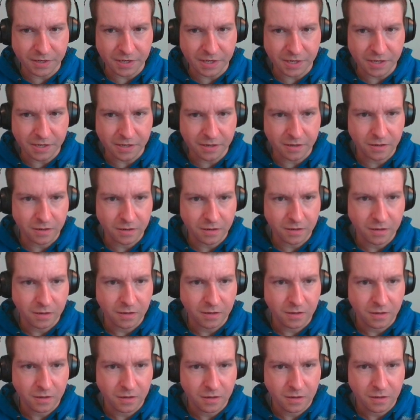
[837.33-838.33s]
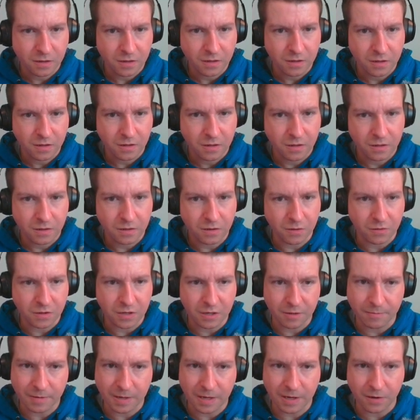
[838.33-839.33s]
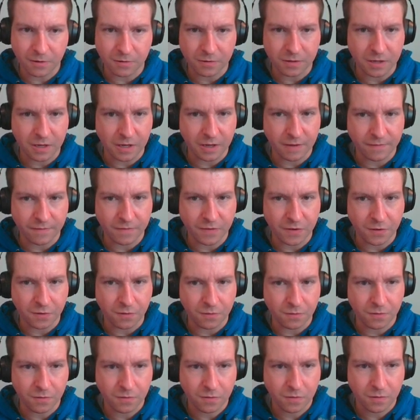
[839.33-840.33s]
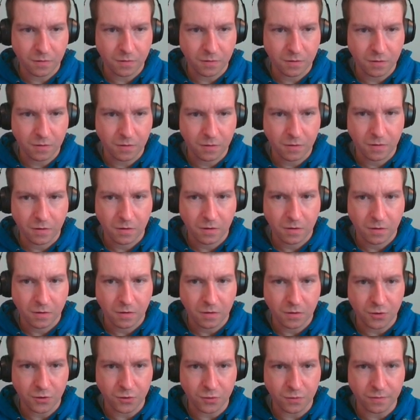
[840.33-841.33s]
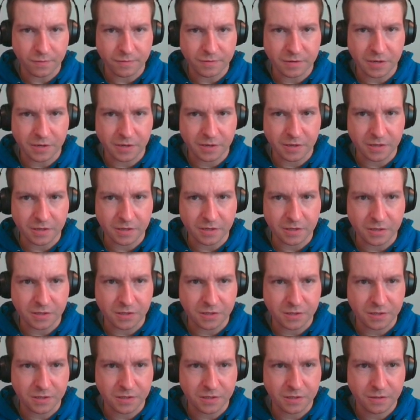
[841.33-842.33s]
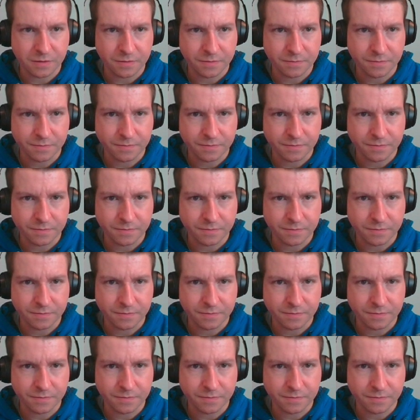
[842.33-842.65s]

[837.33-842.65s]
Right here? I oh, wait, I only have two. Jewel Darkness.